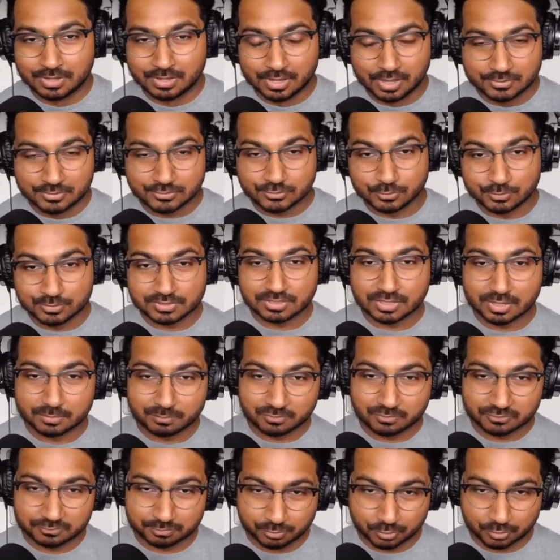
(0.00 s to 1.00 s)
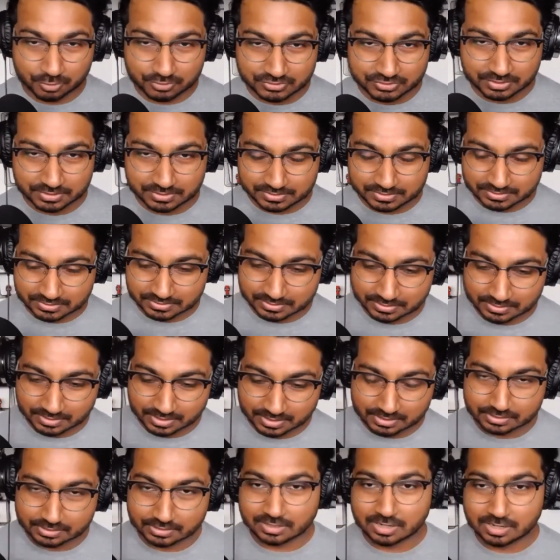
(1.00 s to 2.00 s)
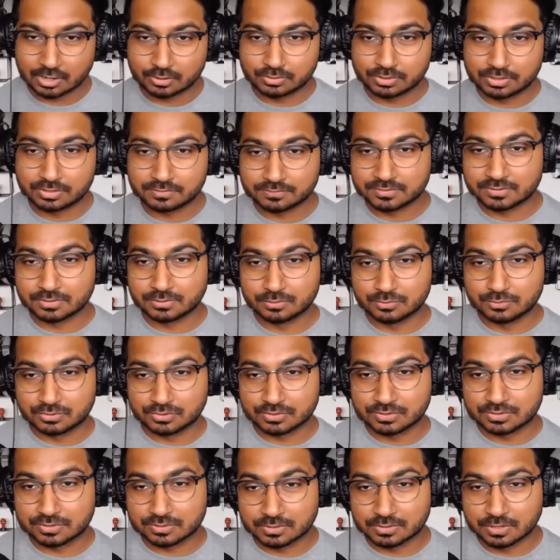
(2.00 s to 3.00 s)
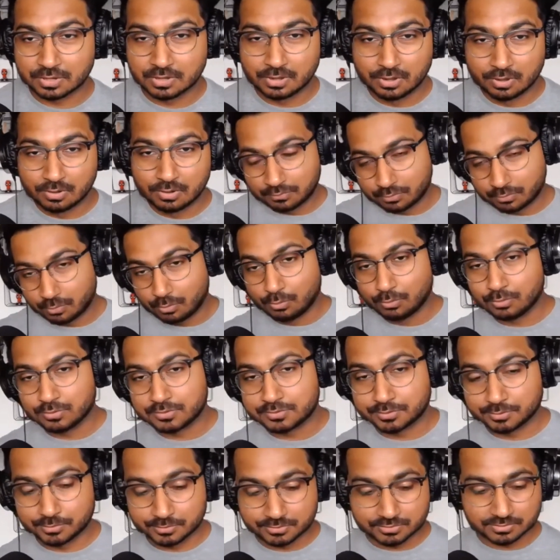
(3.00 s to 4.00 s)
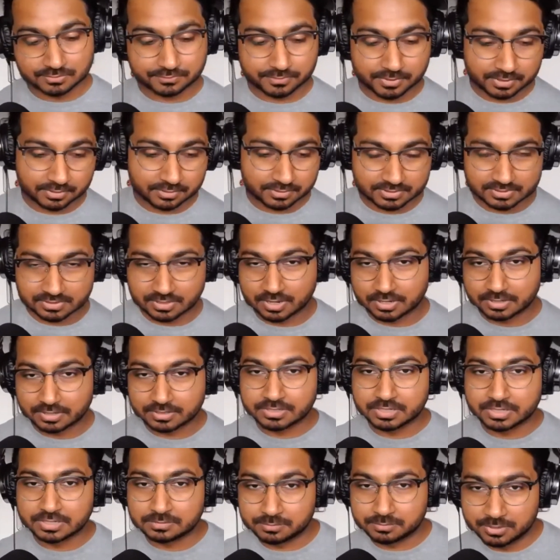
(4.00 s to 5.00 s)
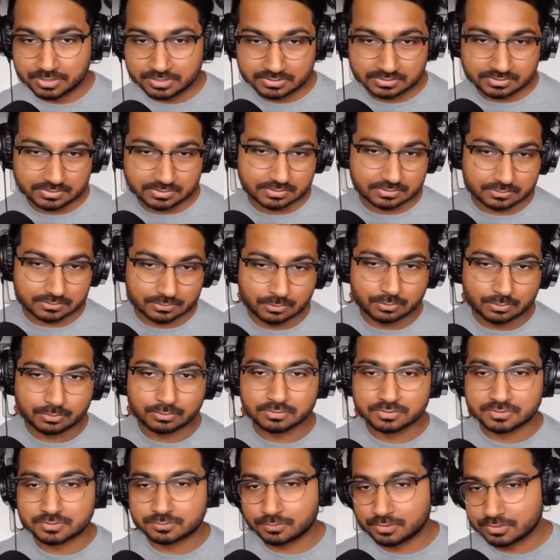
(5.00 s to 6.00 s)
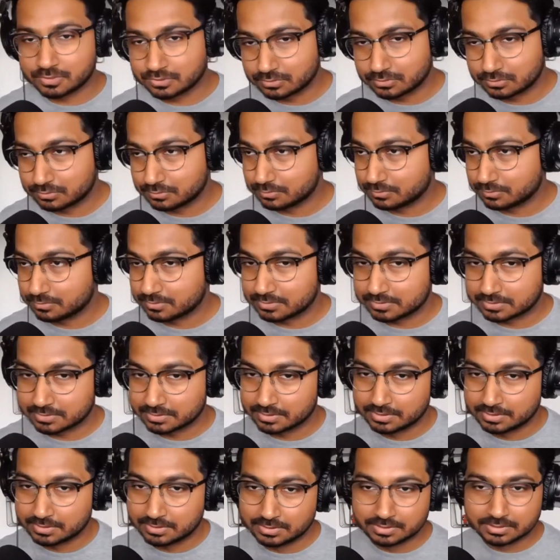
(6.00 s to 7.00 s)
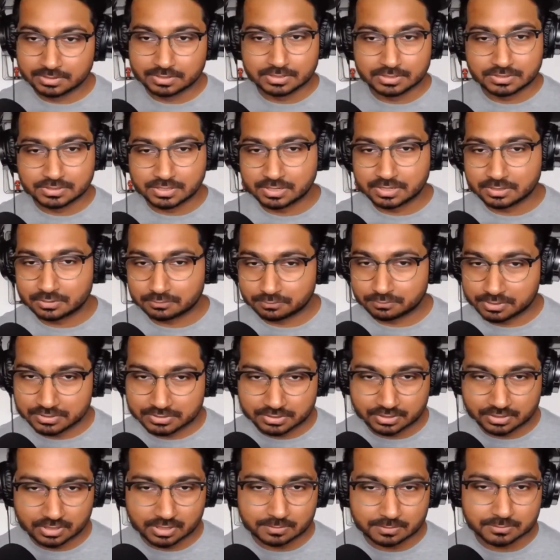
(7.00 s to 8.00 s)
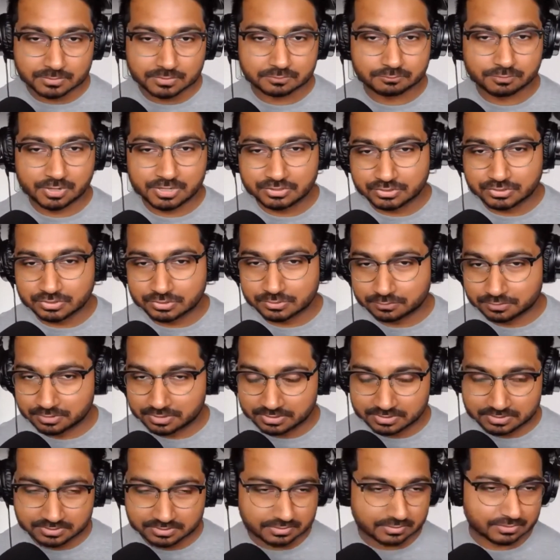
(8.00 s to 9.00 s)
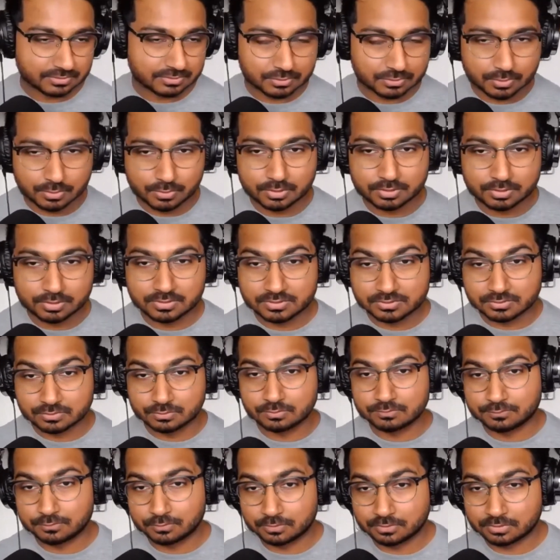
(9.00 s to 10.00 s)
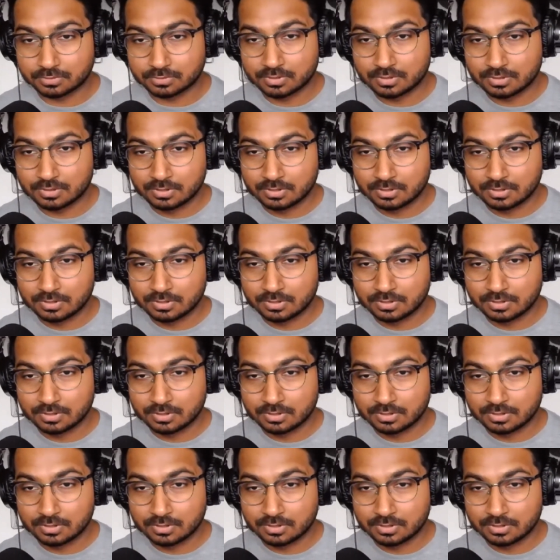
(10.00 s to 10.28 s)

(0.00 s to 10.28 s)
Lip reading: It shows a number of projects and cloud native solutions for all sorts of areas like databases, orchestration tools, container runtimes, registries, and so on and so forth.